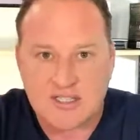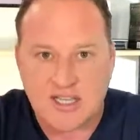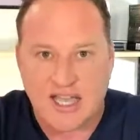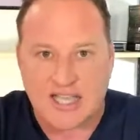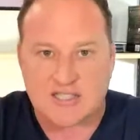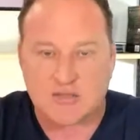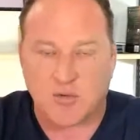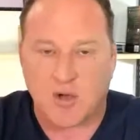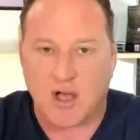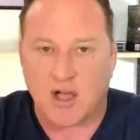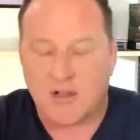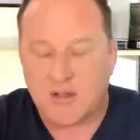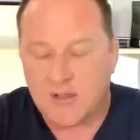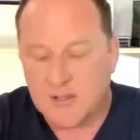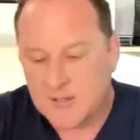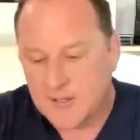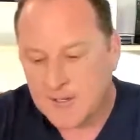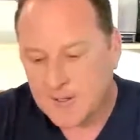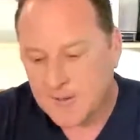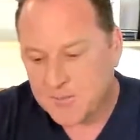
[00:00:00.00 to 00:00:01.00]
as well.
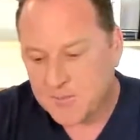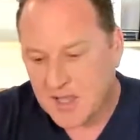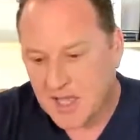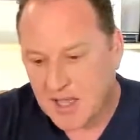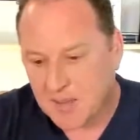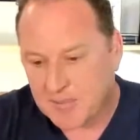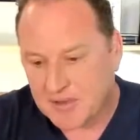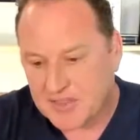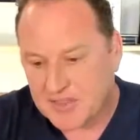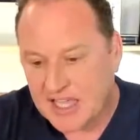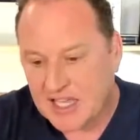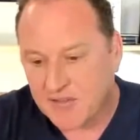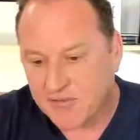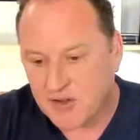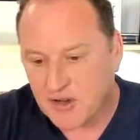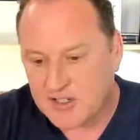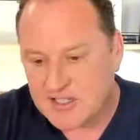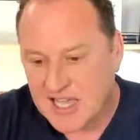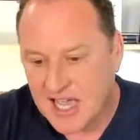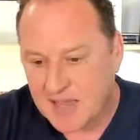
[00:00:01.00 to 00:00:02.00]
But thank you for your
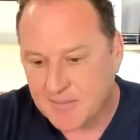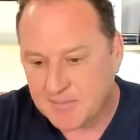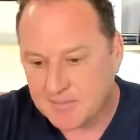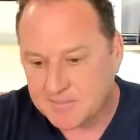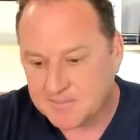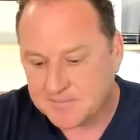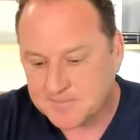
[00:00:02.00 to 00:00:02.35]
time.